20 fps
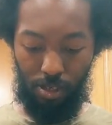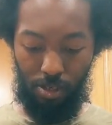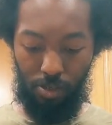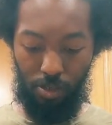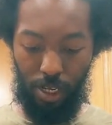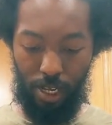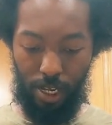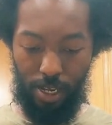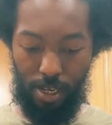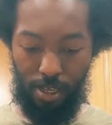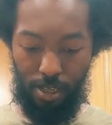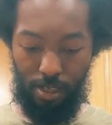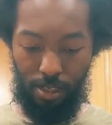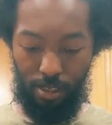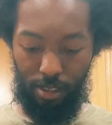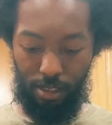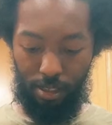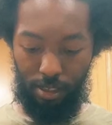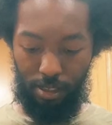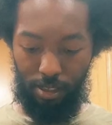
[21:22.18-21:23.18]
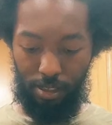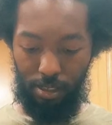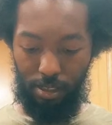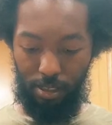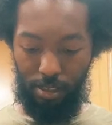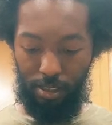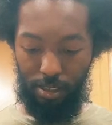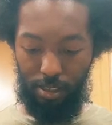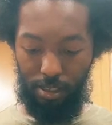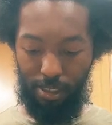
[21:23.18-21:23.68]
Okay?
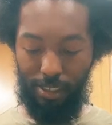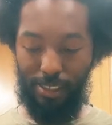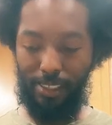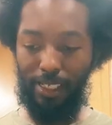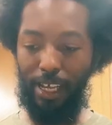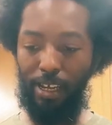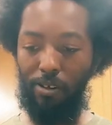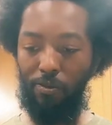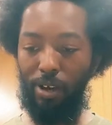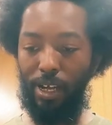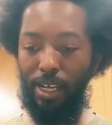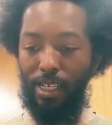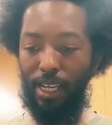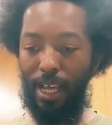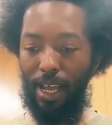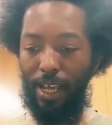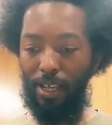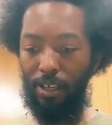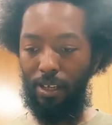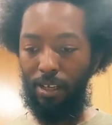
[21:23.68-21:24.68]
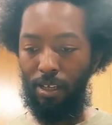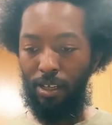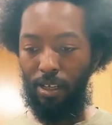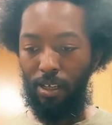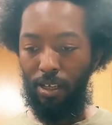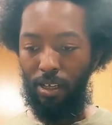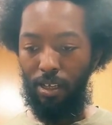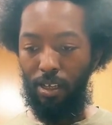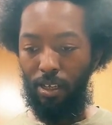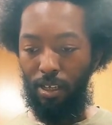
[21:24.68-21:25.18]
The same way, like,
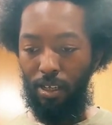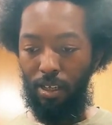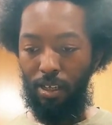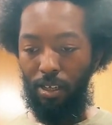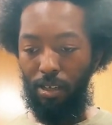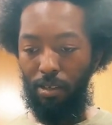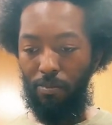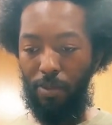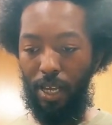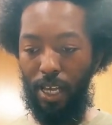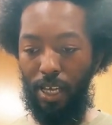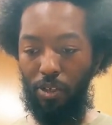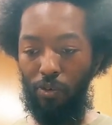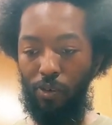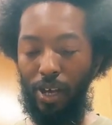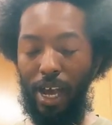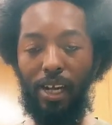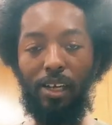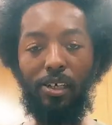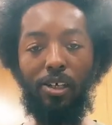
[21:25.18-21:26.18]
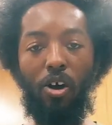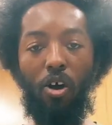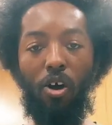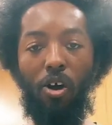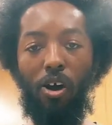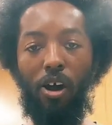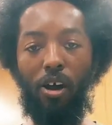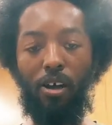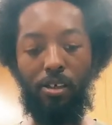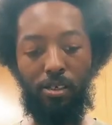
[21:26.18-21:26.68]
man, you got a
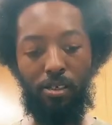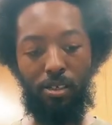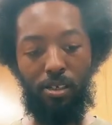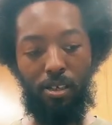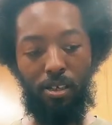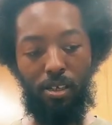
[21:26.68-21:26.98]
car.